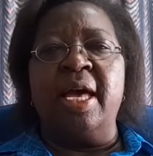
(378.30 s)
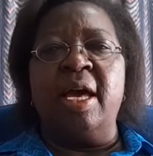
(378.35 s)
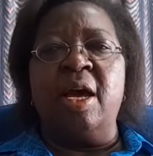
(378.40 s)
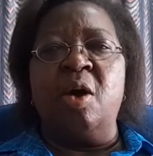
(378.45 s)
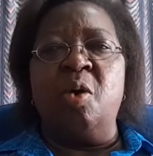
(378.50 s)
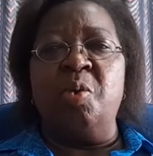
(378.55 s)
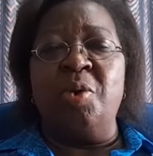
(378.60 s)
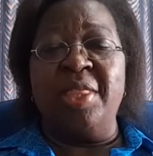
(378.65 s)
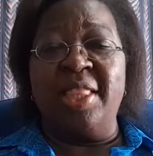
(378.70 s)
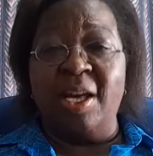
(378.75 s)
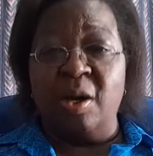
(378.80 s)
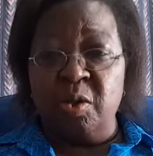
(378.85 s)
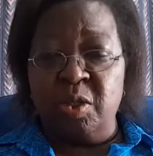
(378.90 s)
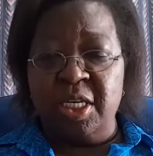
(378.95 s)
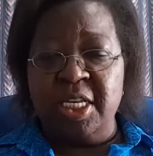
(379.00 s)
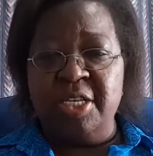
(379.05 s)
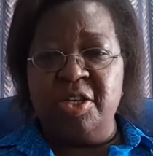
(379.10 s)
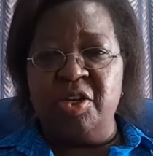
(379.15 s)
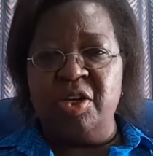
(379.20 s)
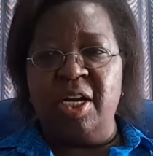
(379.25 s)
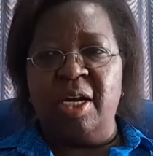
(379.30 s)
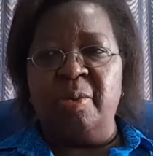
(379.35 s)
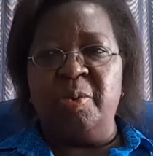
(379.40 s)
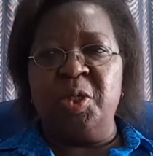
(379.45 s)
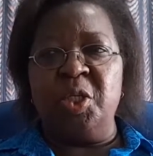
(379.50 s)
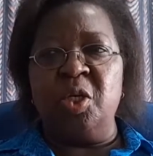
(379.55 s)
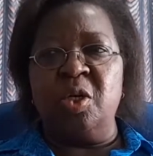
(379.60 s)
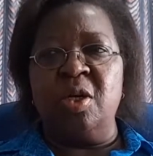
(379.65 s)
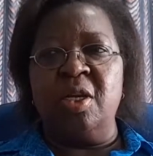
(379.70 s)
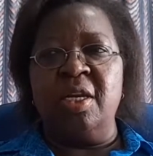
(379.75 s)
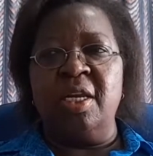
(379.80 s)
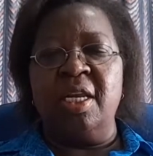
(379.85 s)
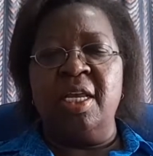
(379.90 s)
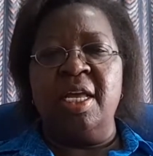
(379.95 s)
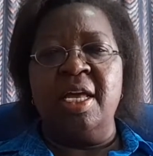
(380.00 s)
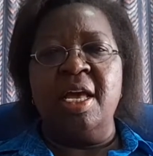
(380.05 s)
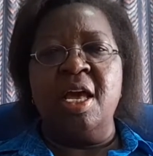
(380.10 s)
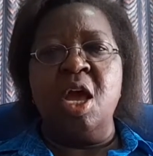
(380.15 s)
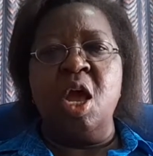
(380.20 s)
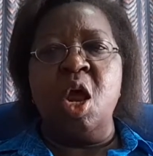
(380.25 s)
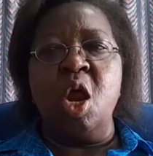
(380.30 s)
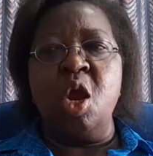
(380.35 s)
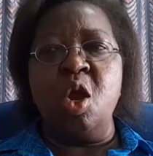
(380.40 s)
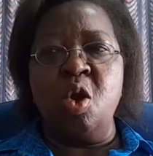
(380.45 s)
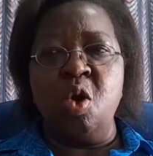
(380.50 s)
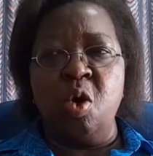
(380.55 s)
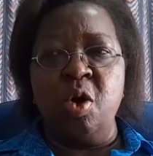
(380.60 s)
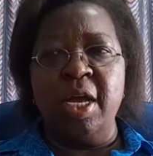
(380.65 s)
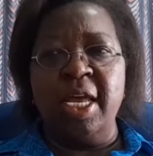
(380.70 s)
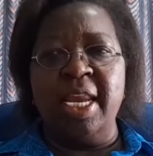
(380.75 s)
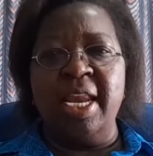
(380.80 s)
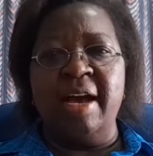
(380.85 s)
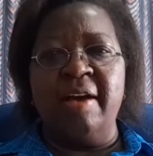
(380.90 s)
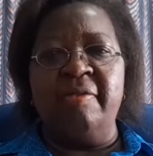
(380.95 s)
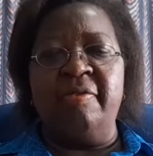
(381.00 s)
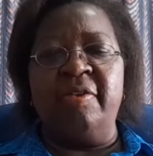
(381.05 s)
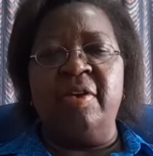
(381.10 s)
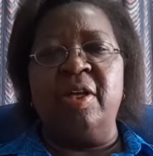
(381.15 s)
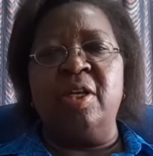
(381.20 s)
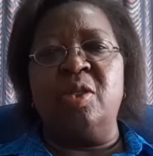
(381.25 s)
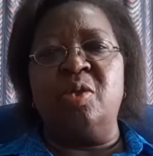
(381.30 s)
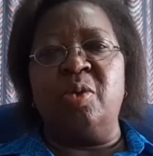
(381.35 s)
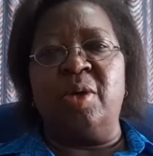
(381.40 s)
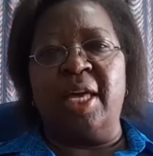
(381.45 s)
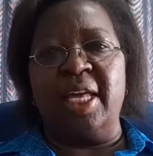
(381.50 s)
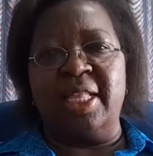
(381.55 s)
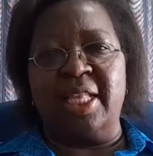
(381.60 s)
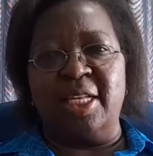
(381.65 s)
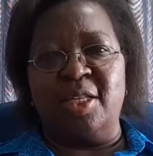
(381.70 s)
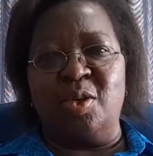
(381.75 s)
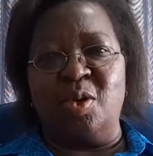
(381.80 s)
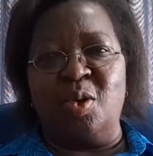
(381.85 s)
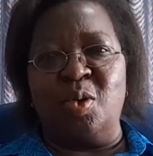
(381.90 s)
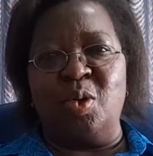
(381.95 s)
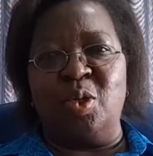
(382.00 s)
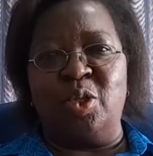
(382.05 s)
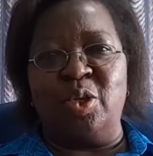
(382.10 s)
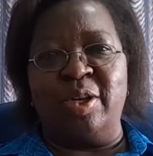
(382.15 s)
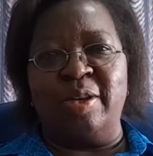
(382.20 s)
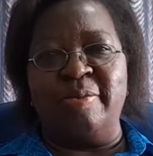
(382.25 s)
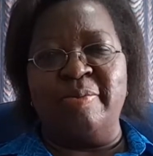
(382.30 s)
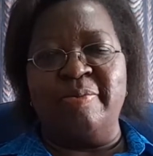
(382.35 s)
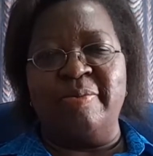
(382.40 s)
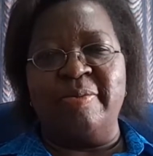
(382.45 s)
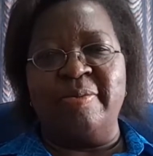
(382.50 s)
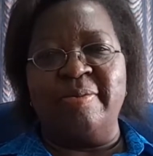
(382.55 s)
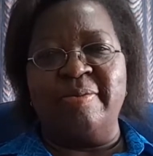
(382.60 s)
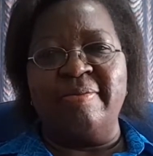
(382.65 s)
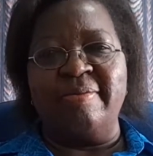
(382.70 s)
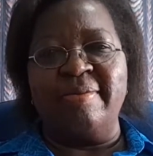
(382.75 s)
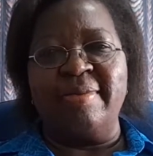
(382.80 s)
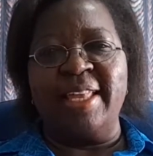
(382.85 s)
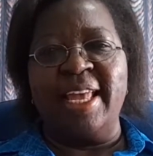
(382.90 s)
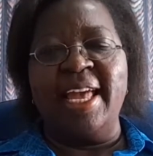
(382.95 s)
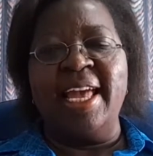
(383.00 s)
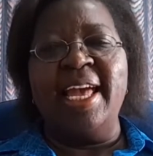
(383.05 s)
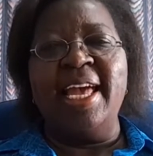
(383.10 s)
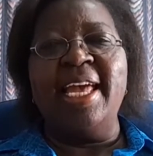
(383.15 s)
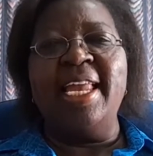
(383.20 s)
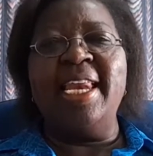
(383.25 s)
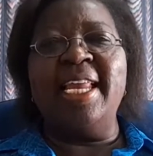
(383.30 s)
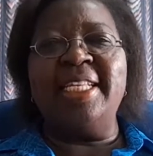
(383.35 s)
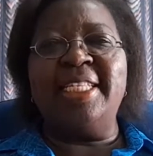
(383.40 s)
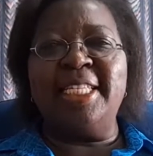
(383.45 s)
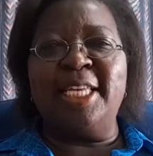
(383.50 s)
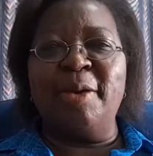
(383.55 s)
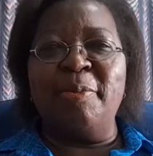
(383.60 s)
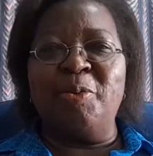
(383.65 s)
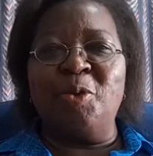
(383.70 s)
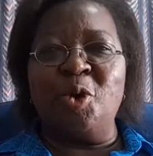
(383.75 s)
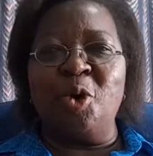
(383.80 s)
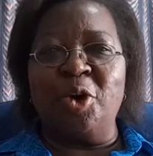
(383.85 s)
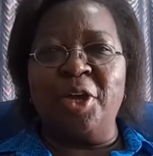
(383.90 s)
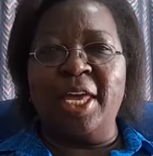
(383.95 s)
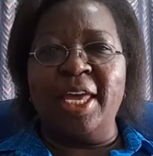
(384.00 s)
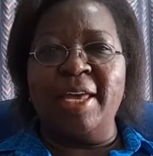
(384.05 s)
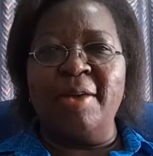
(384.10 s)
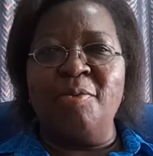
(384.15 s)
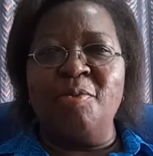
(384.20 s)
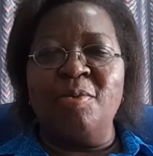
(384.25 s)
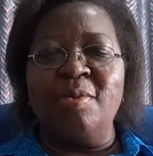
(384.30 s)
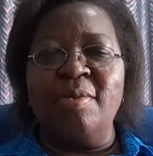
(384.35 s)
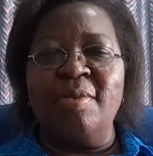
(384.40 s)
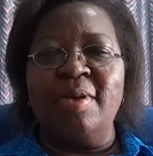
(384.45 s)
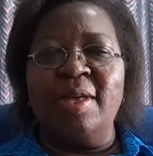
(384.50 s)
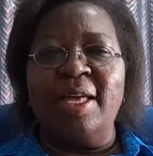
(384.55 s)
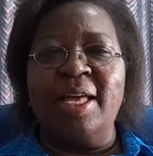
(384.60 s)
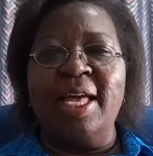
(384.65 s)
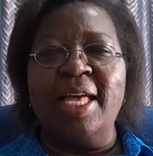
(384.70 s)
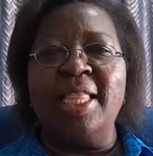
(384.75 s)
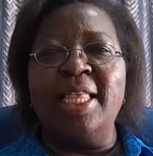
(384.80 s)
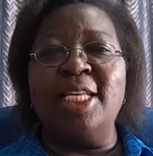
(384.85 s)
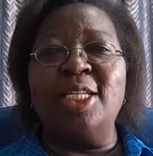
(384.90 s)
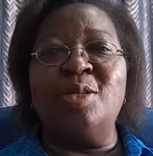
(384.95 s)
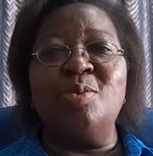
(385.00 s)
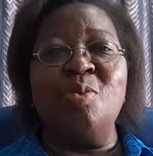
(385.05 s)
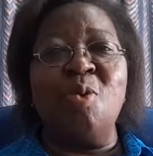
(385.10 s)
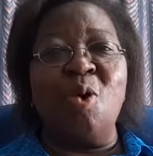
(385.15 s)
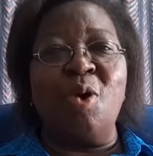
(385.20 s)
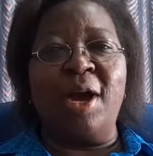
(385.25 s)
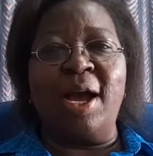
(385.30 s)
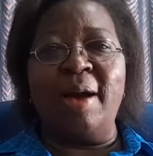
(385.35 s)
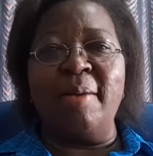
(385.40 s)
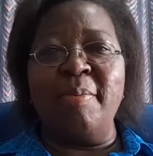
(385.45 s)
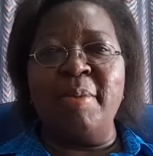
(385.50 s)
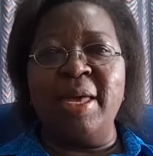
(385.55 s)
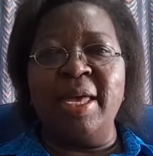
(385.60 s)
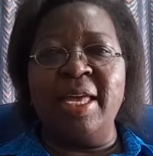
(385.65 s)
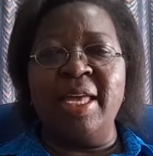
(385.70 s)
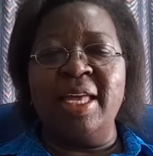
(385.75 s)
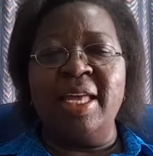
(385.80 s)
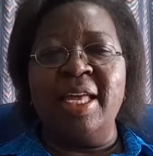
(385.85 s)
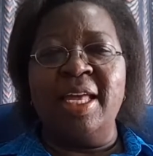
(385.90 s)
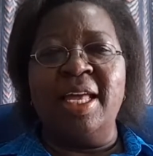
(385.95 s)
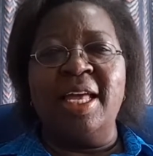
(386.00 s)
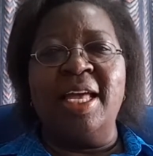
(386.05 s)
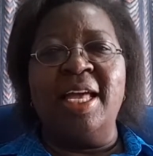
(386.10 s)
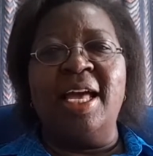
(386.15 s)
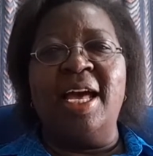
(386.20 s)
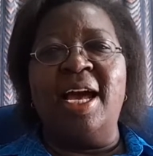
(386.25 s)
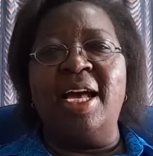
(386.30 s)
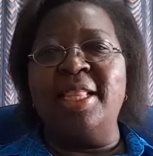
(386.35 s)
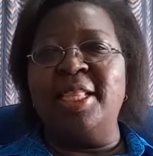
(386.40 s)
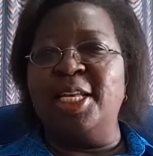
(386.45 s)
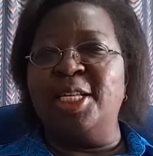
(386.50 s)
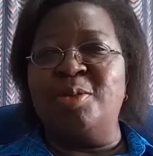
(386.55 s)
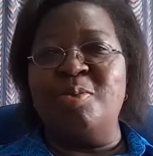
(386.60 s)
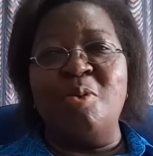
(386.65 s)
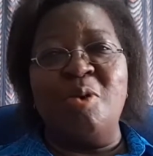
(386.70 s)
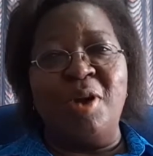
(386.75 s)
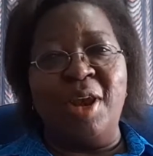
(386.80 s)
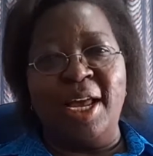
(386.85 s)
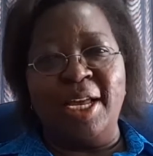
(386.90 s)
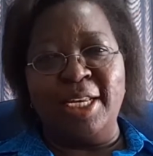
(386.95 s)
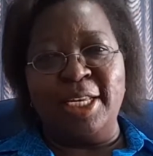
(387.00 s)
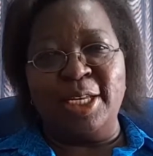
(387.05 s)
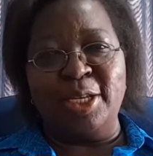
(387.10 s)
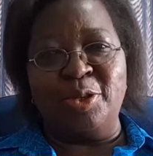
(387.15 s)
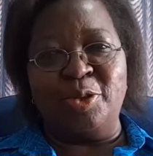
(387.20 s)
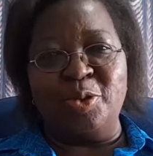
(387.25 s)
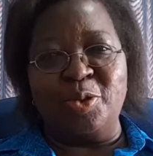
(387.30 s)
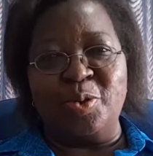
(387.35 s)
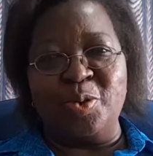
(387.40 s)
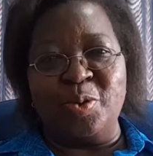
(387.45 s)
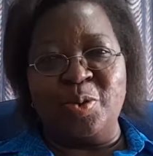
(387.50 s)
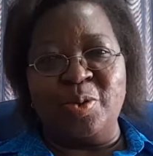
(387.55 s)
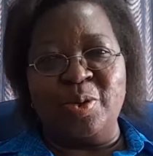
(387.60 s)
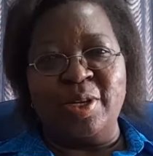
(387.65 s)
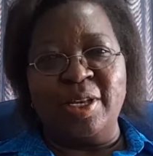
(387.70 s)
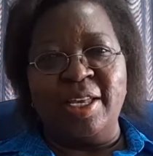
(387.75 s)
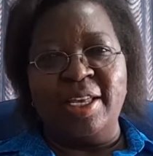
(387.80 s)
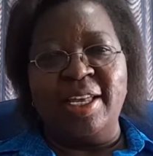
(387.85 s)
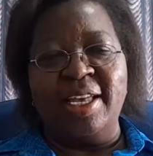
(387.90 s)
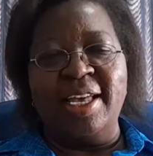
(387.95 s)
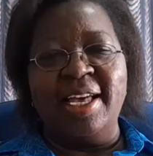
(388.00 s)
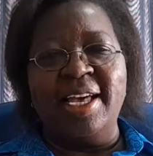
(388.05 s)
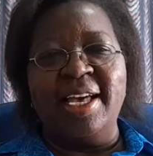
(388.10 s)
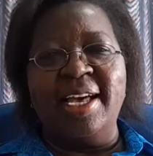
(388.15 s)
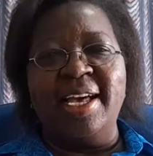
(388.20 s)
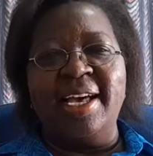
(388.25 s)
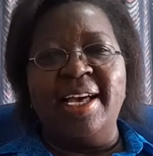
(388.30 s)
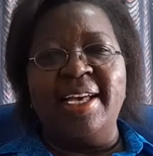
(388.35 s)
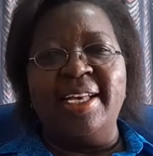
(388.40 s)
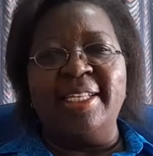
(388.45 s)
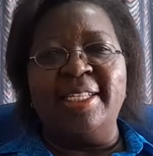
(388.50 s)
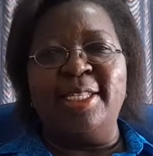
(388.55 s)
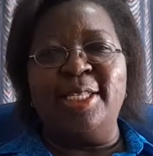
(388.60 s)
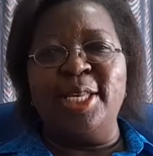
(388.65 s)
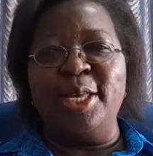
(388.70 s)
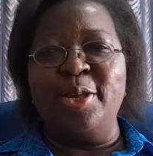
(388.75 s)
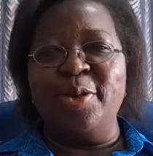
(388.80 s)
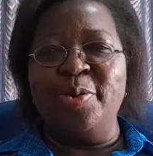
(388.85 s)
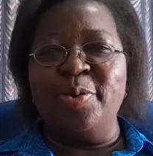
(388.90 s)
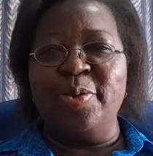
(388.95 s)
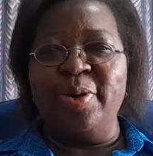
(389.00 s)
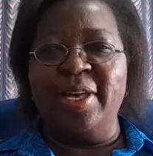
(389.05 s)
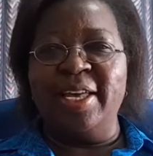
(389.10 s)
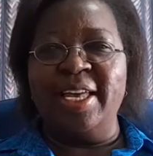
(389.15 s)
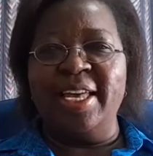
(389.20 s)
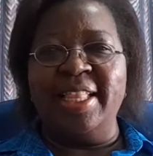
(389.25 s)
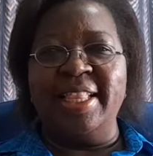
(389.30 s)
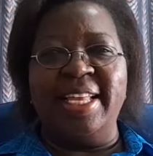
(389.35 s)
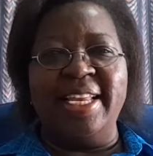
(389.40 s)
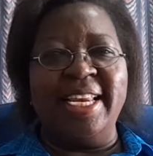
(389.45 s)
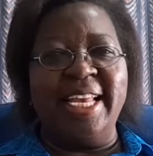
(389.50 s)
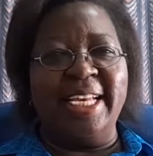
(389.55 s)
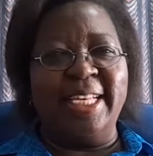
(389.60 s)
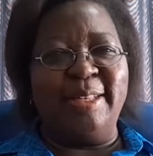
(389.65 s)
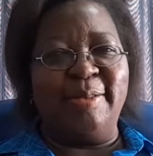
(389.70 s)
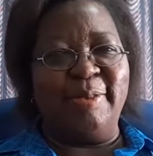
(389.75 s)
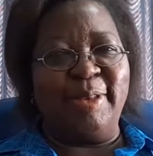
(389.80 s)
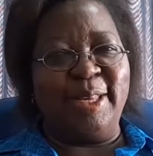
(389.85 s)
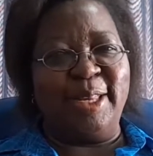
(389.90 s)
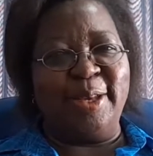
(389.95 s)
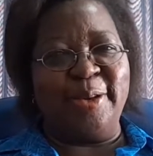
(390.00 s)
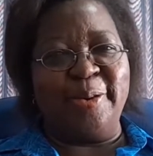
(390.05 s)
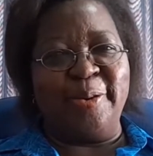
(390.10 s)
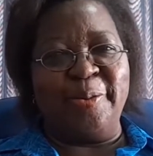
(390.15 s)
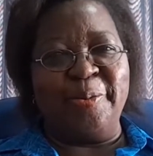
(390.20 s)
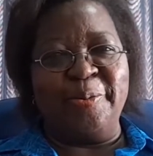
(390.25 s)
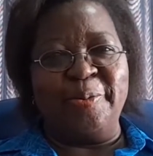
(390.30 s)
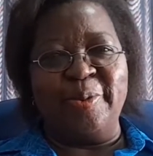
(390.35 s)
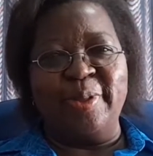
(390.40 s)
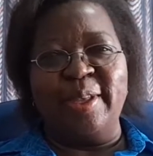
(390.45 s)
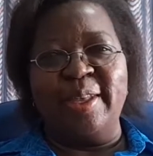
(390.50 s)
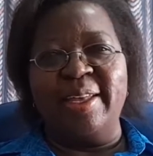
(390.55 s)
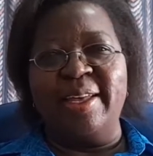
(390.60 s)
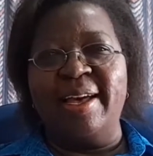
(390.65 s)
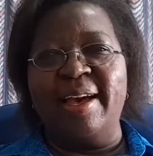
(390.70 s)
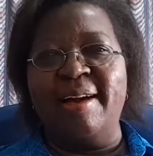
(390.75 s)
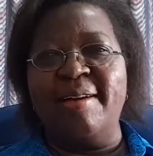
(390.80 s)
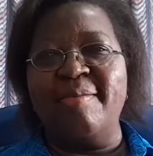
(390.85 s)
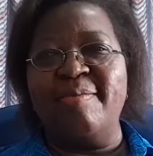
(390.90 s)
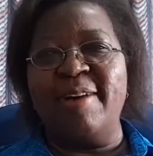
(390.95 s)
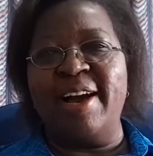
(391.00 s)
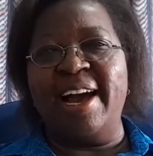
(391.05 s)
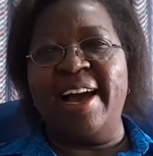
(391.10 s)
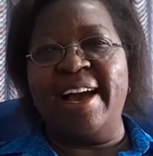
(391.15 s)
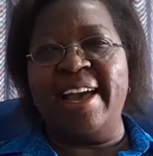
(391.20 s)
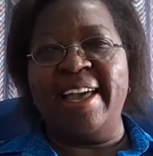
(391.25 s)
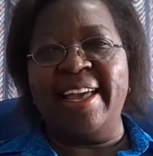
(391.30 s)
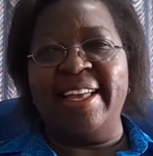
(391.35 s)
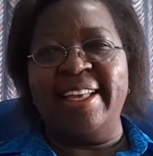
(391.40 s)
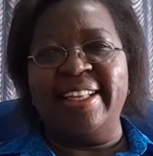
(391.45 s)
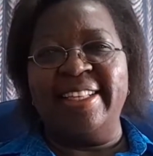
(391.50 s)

without interruption long enough to get a solution. Let's keep talking. There's more coming and there's more learning to do. See you in the next video. Bye.